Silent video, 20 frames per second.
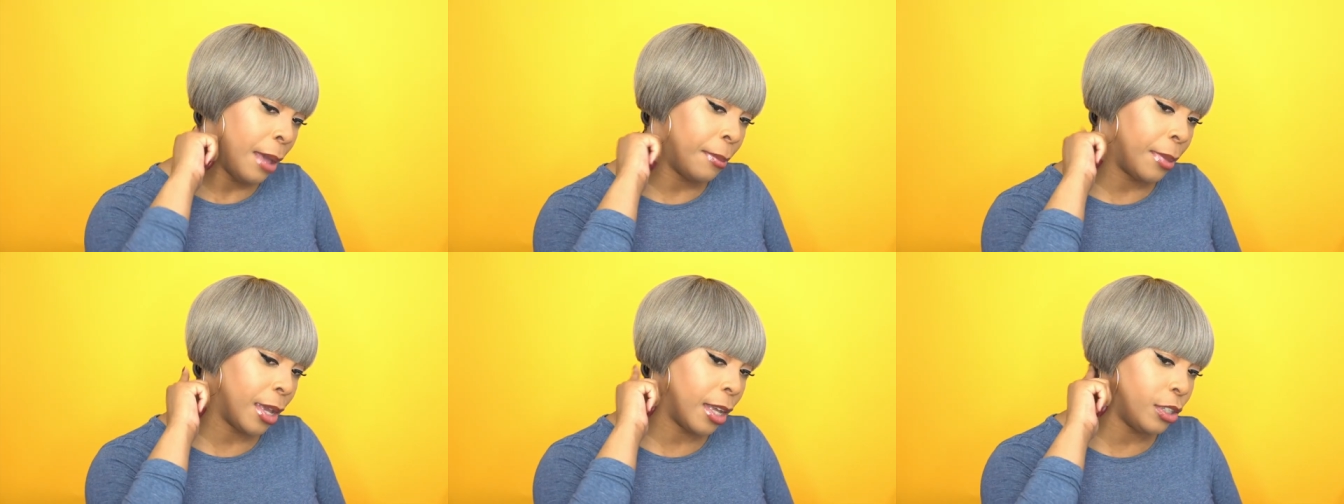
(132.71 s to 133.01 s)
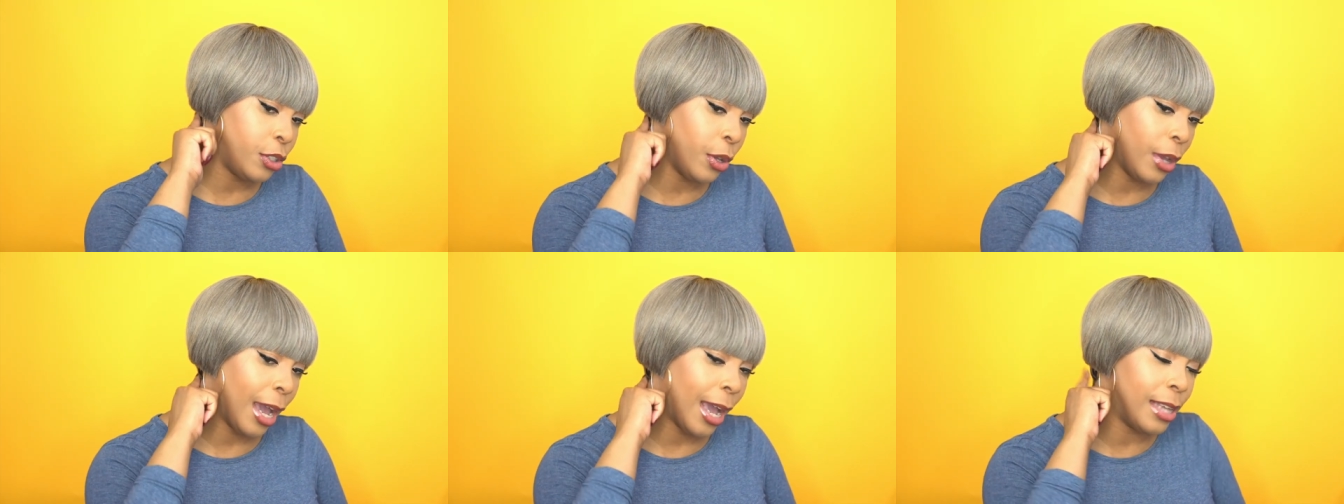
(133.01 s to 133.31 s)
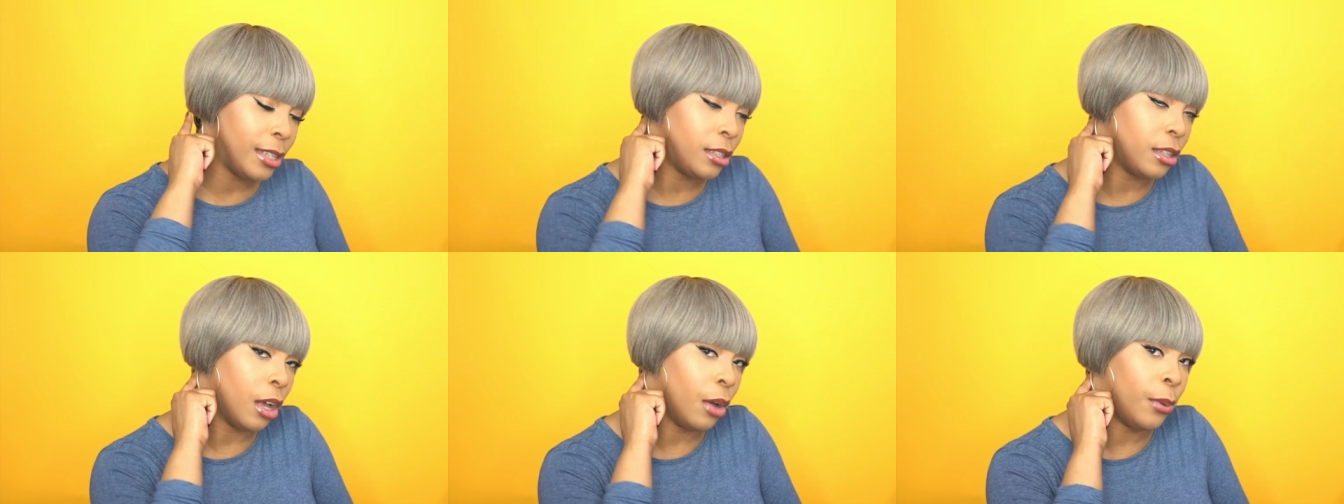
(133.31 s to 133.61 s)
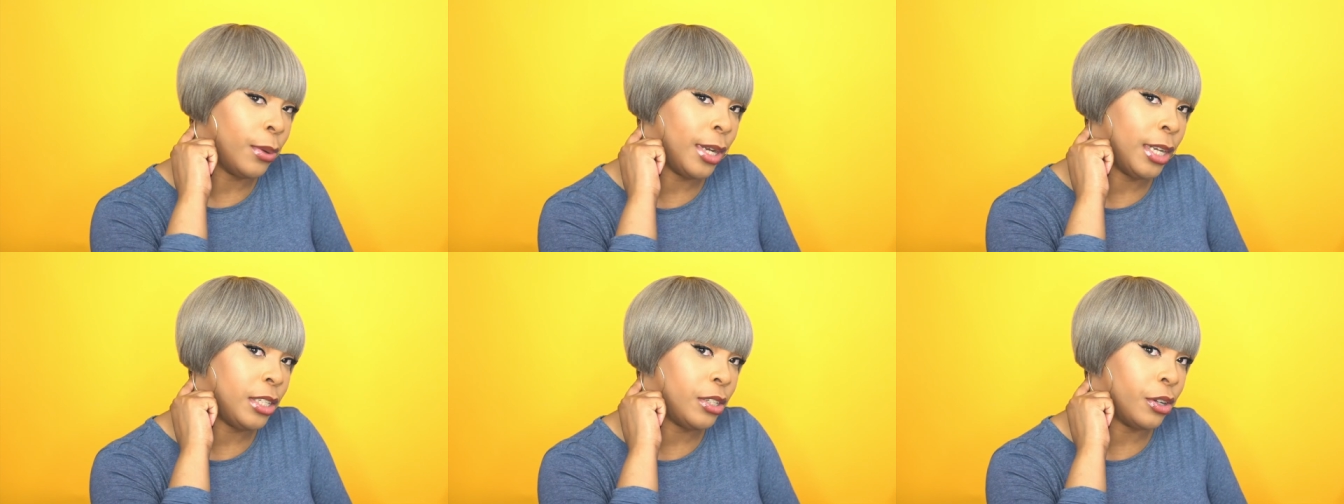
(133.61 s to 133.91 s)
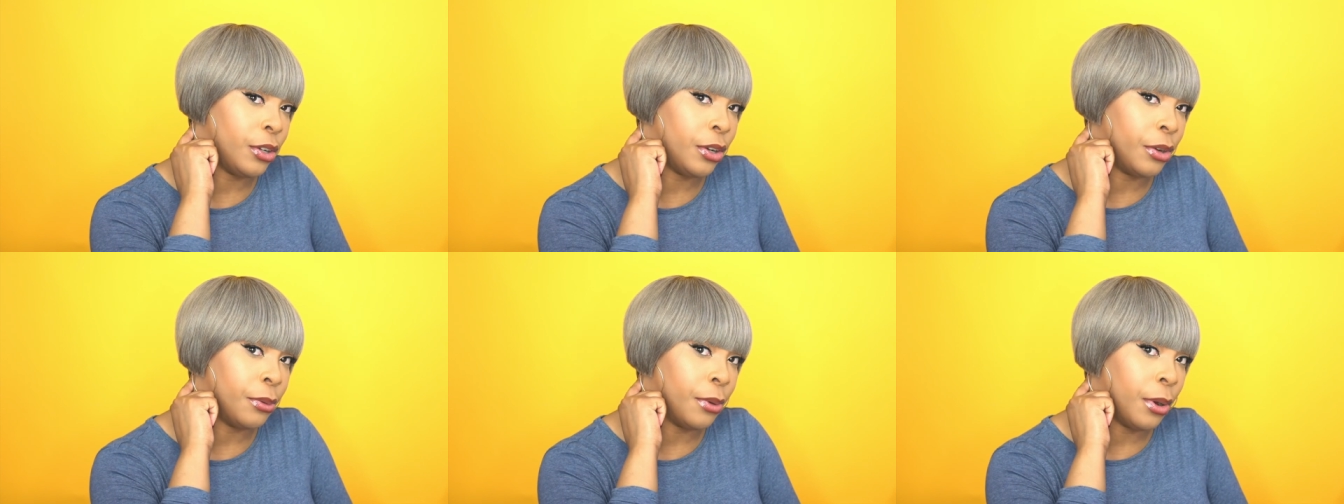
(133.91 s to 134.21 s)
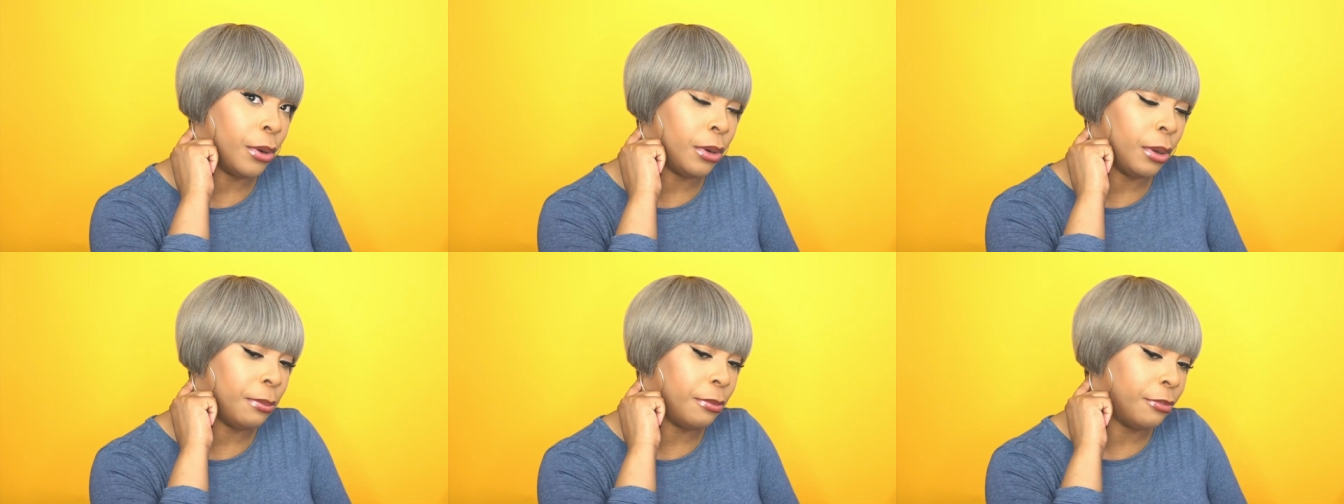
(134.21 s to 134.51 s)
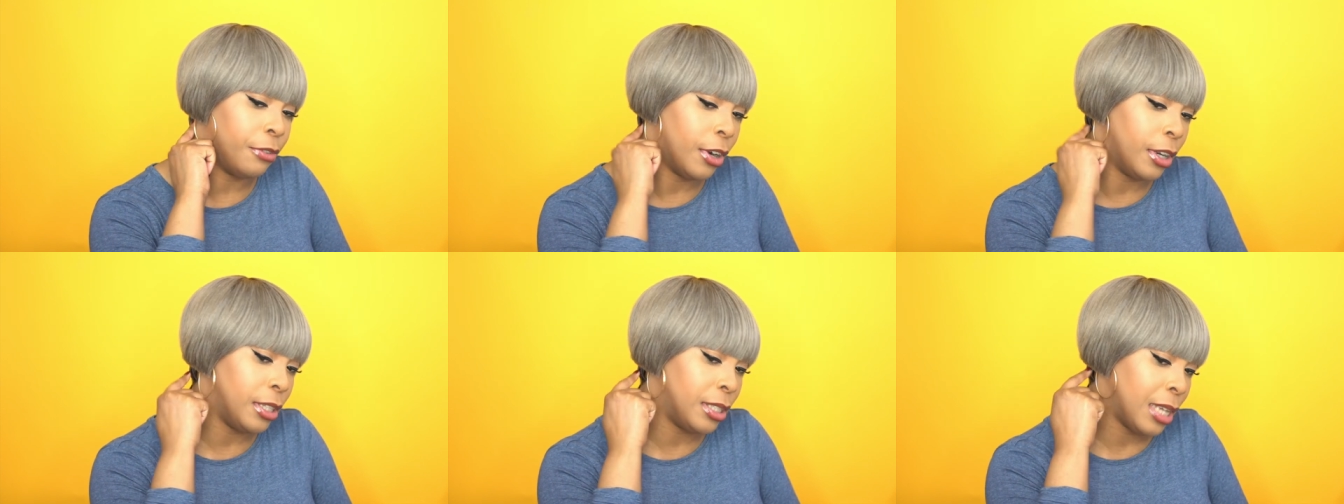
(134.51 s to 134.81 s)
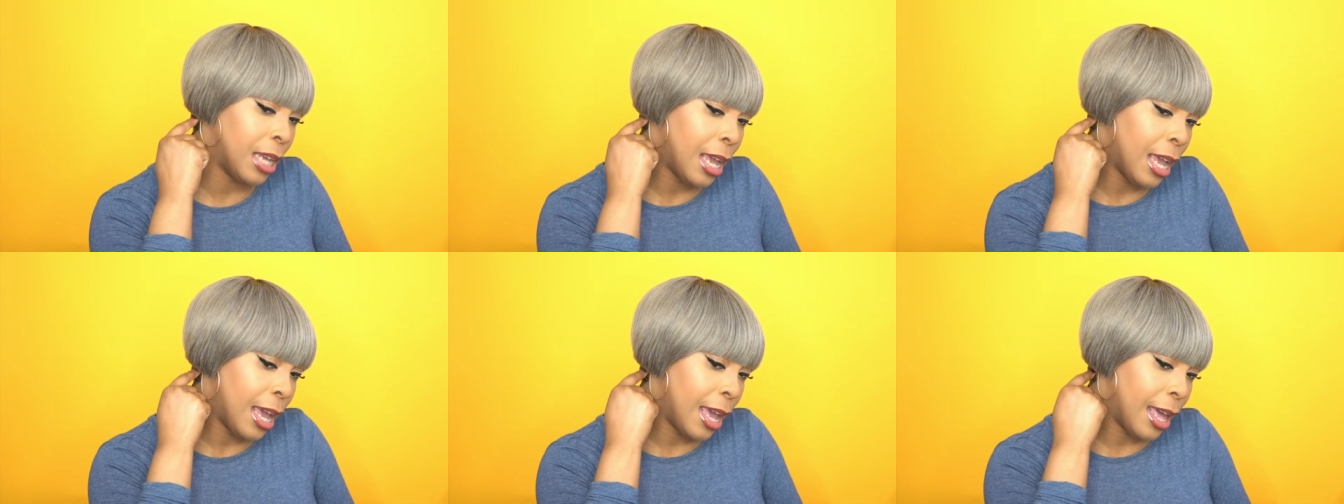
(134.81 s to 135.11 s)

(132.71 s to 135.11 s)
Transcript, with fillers: because you guys saw when I turned around up front